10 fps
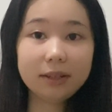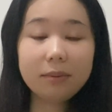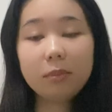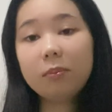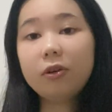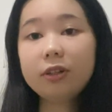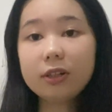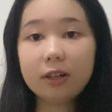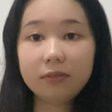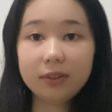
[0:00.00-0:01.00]
but more
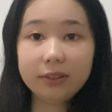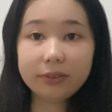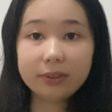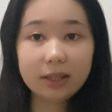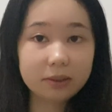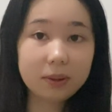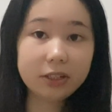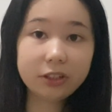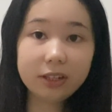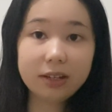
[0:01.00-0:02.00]
often,
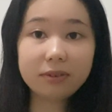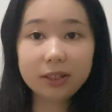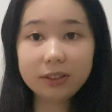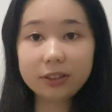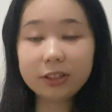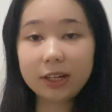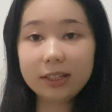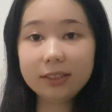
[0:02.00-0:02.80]
especially when you're trying